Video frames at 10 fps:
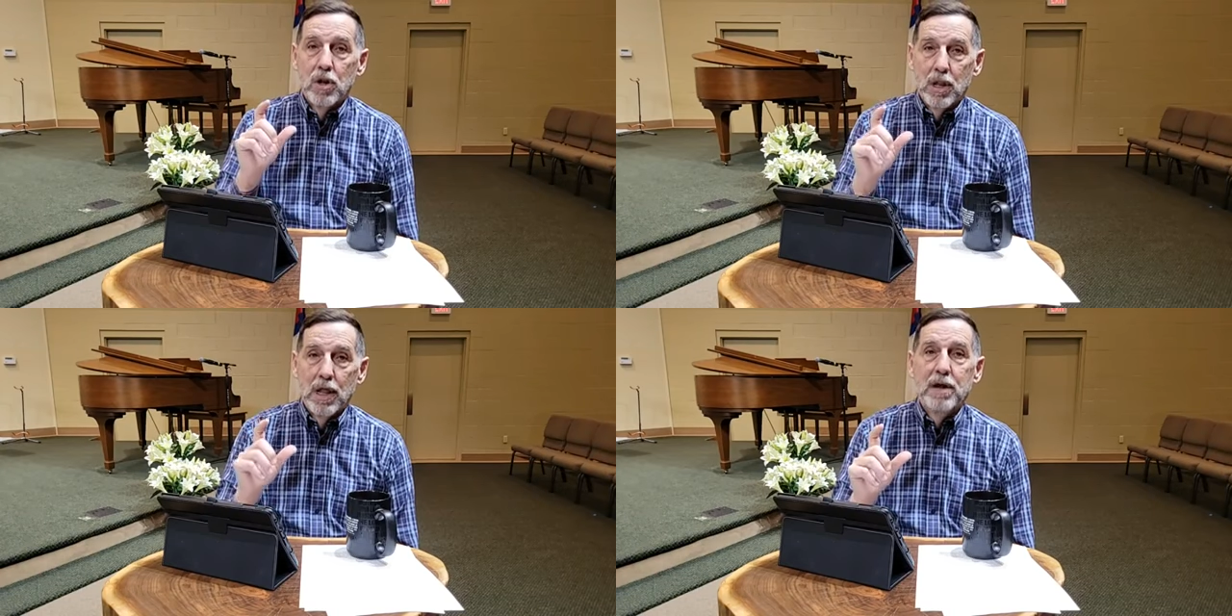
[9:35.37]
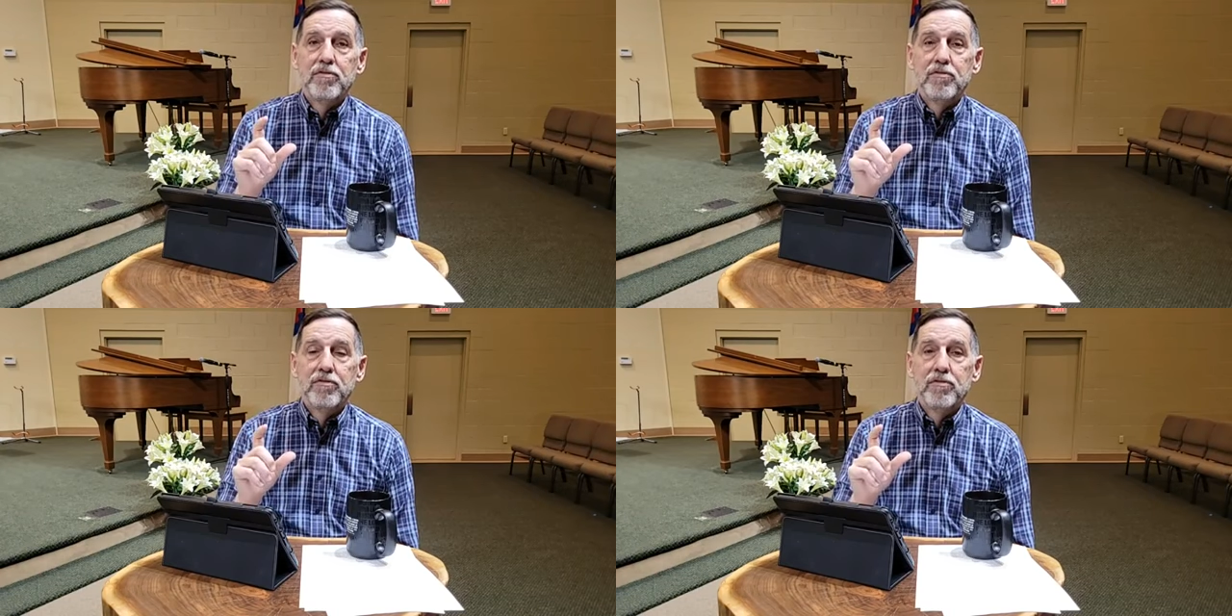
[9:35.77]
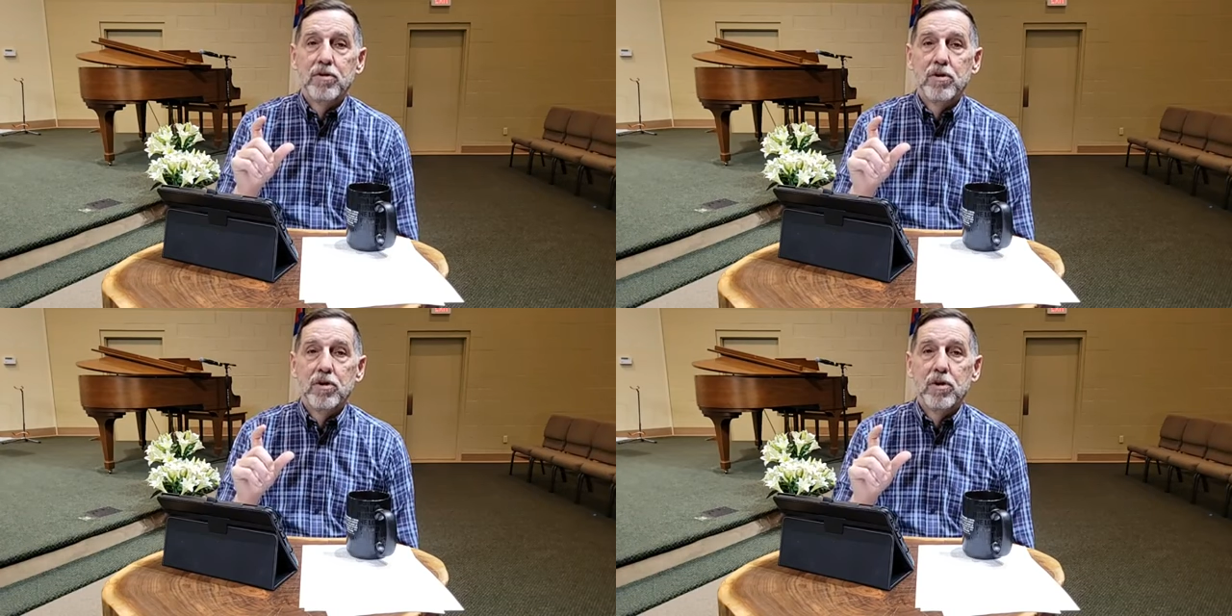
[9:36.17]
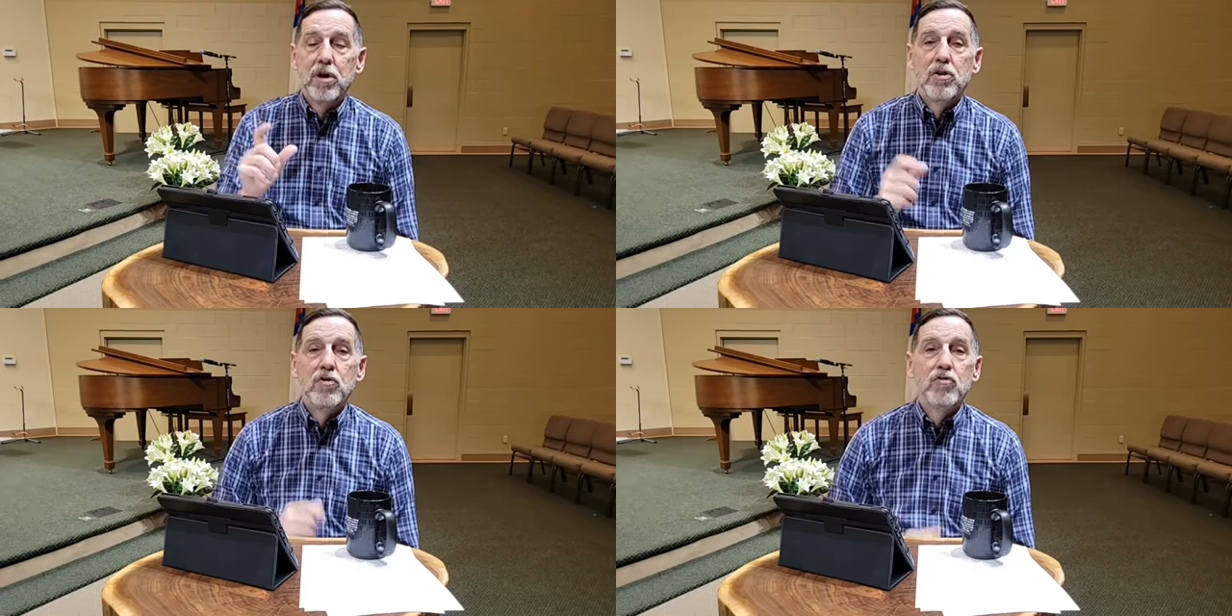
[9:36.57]
life
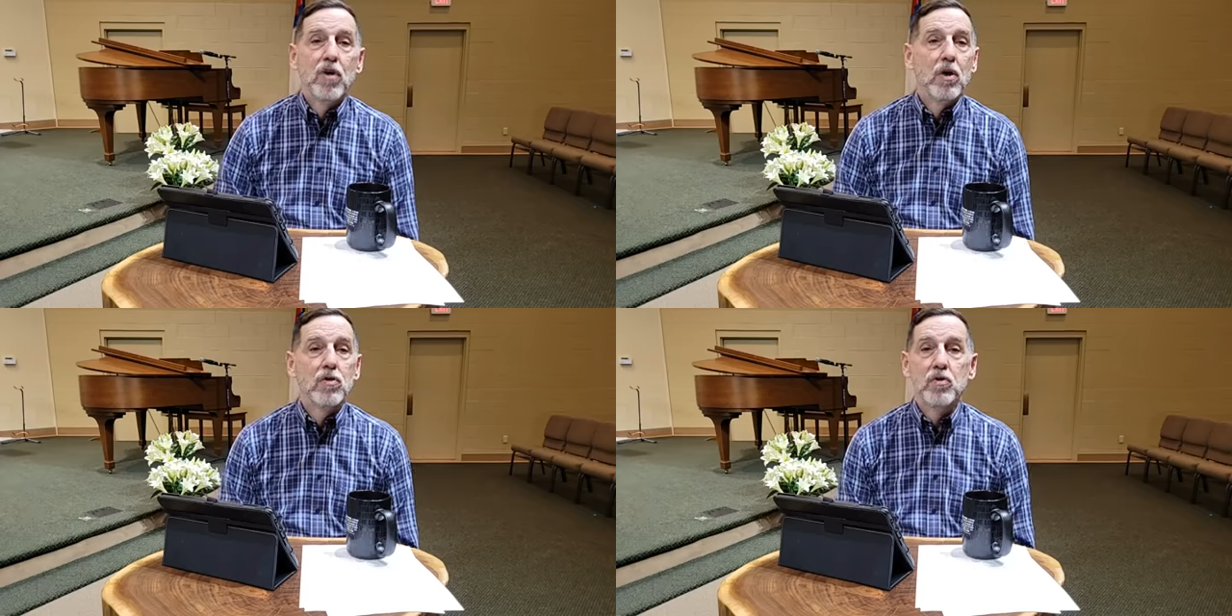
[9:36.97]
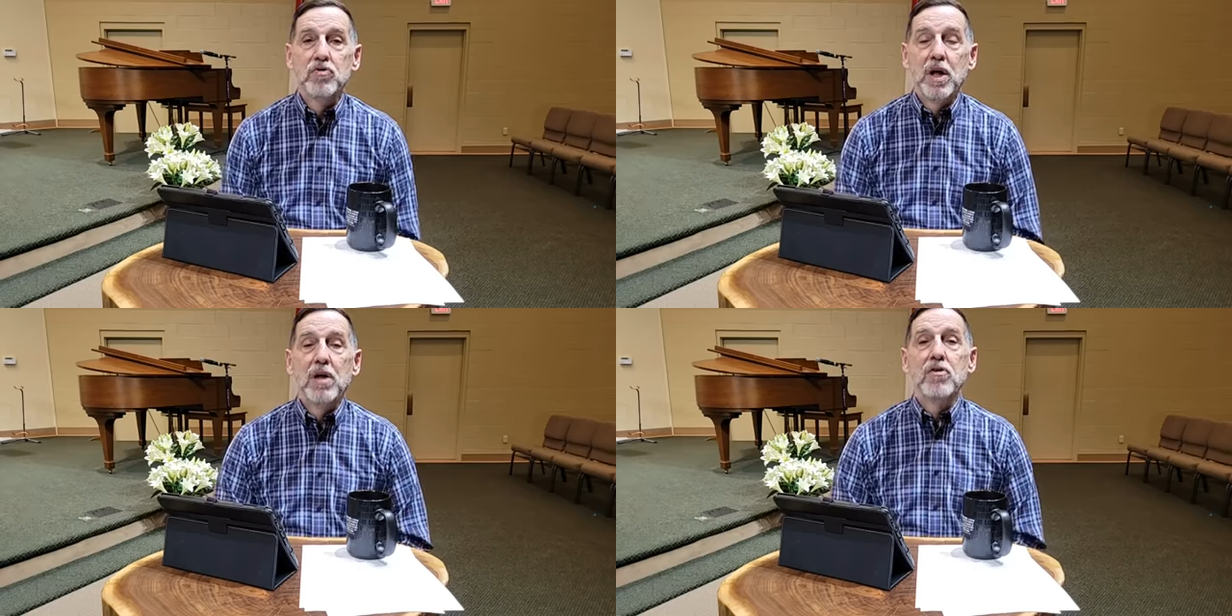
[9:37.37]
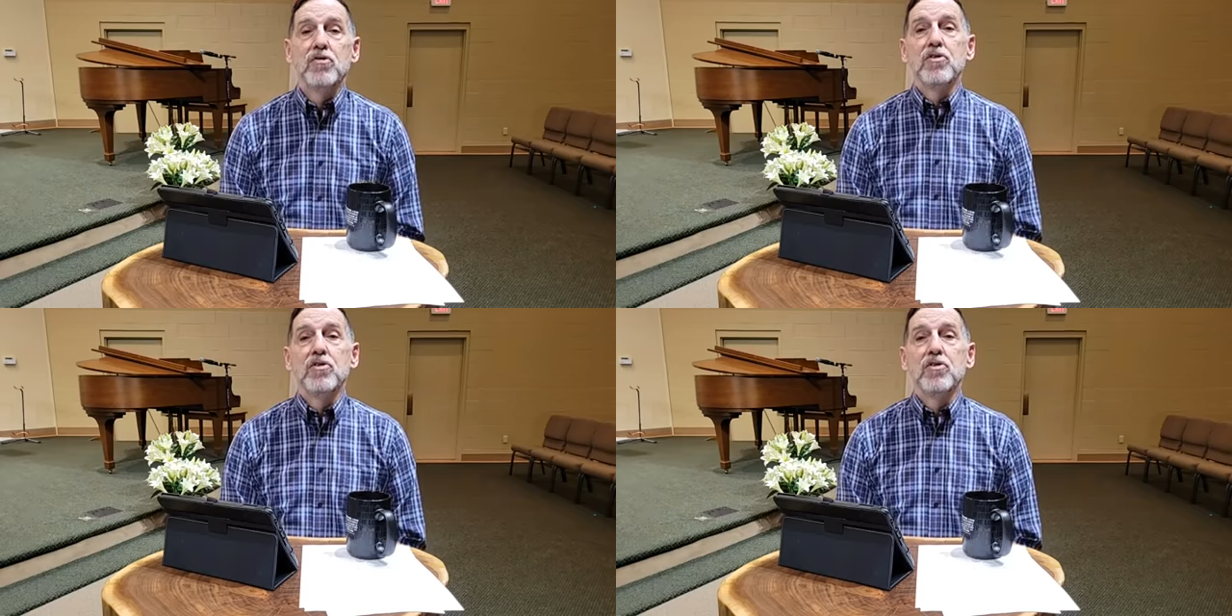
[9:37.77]
and you follow those standards.